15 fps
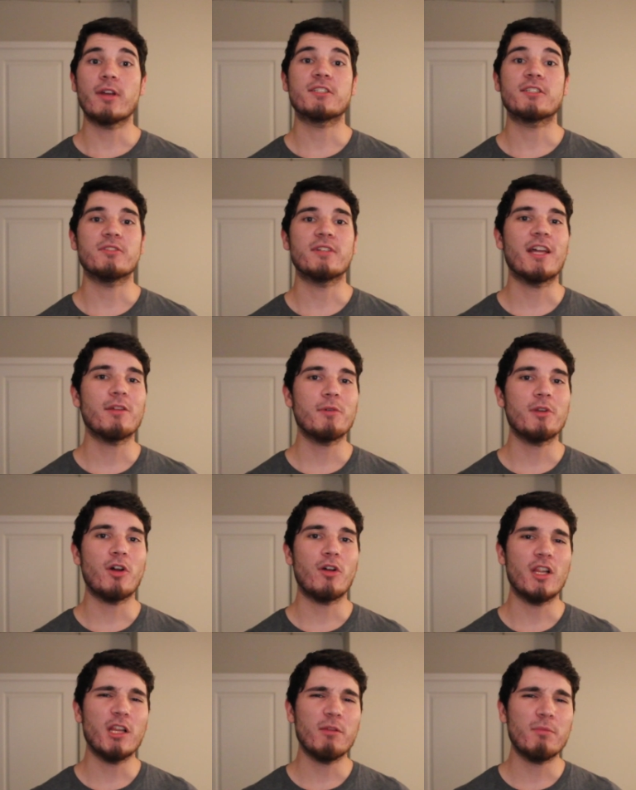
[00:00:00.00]
so now that we know a
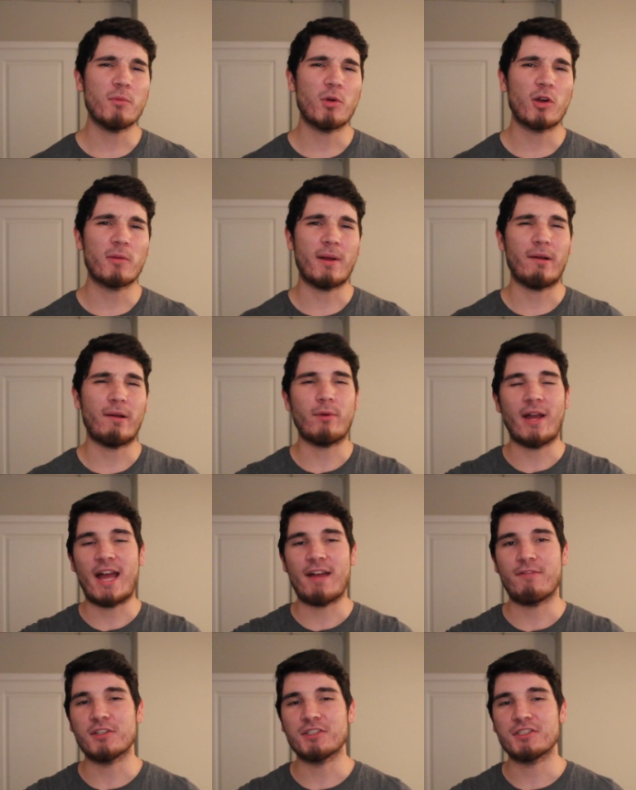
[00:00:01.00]
little bit more about what
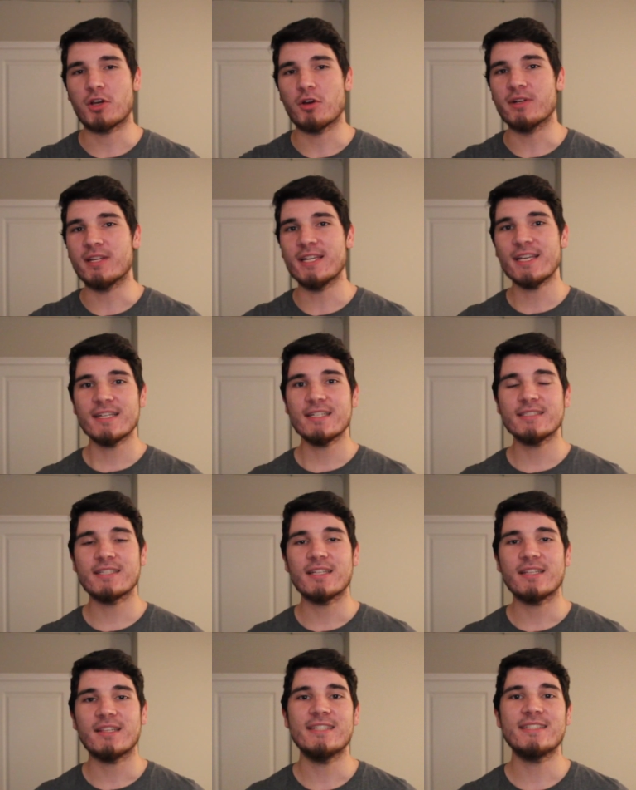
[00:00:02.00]
Advent of Code
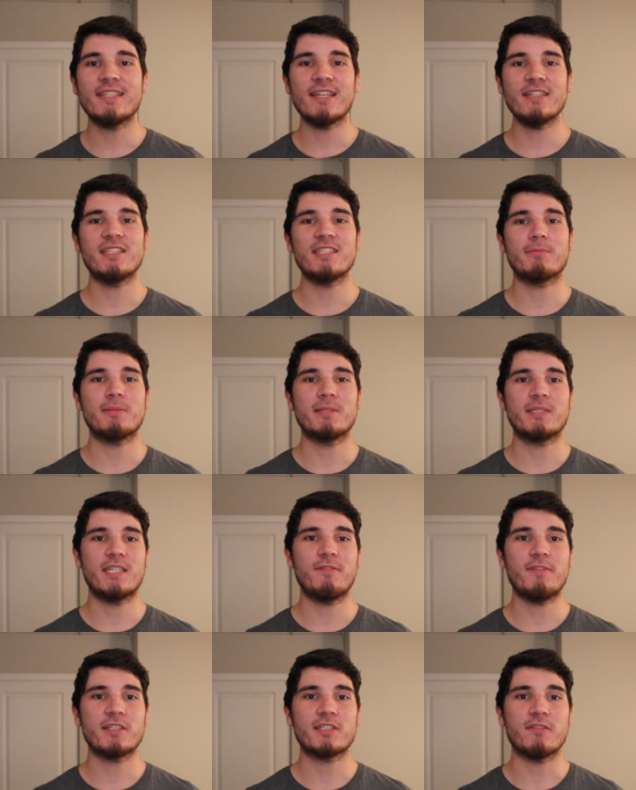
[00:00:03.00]
is, let's get into the
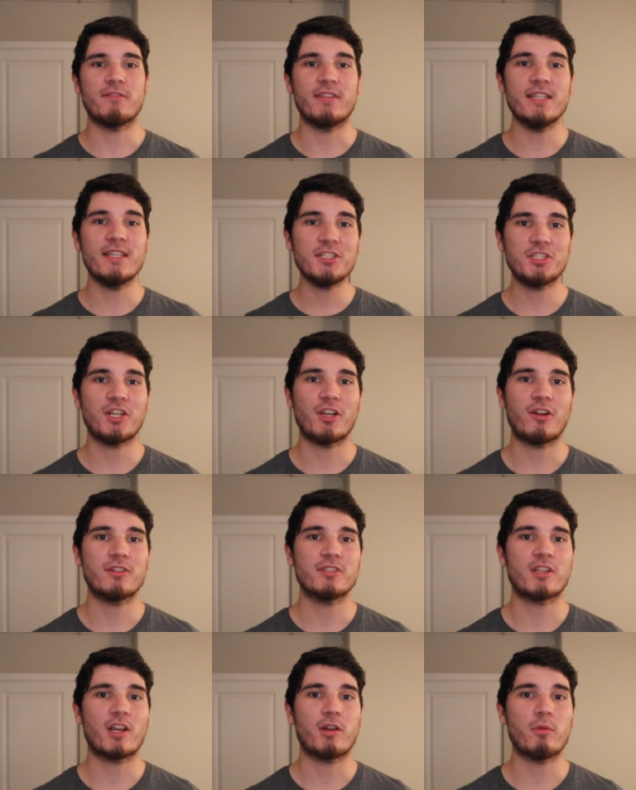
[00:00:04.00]
specifics of this year,
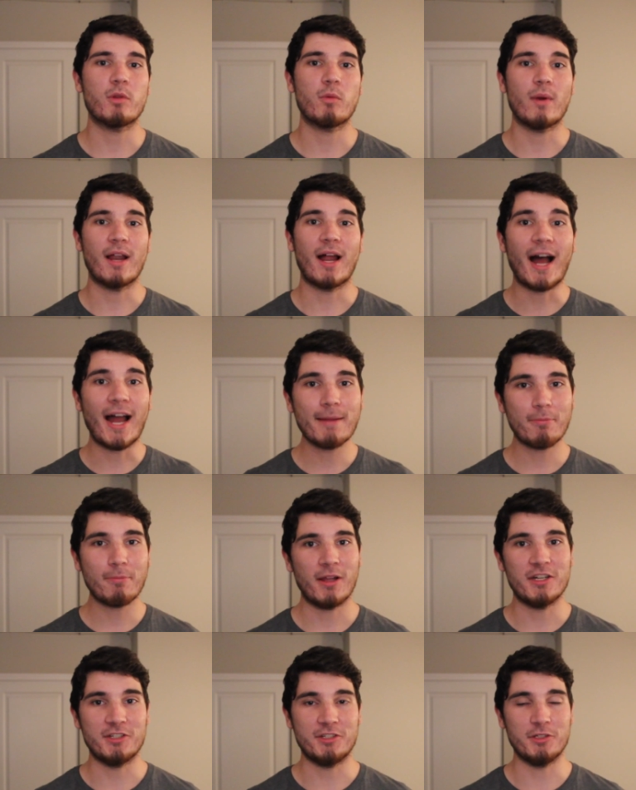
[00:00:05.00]
starting with what I
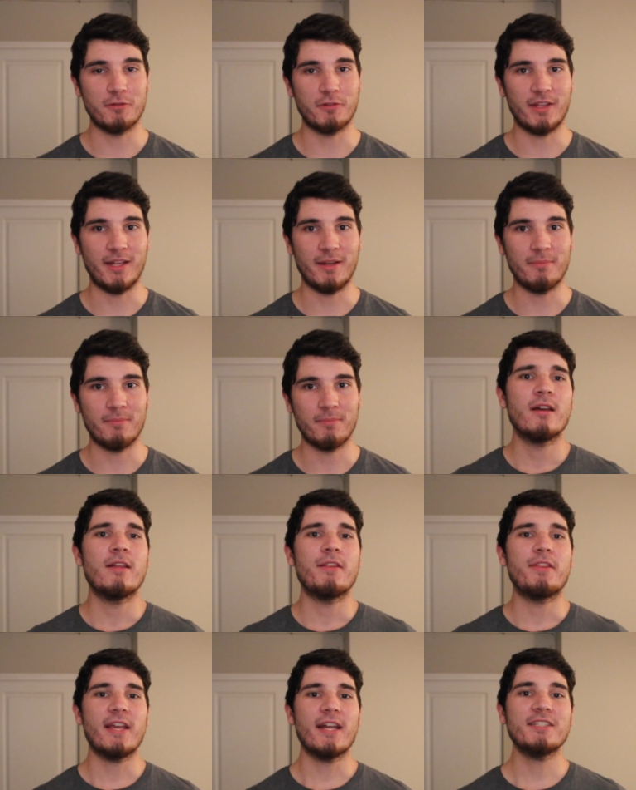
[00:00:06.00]
plan to do for them.
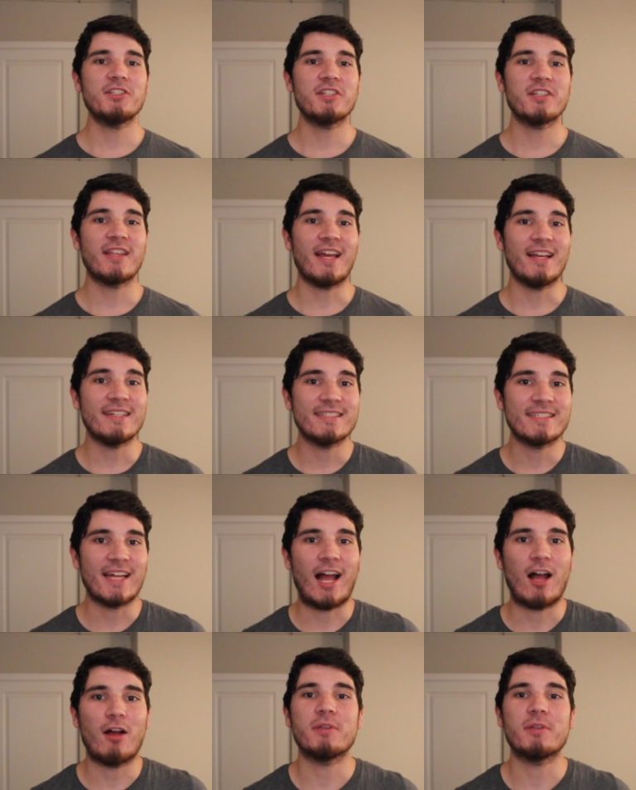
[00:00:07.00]
The answer to that is that I'll be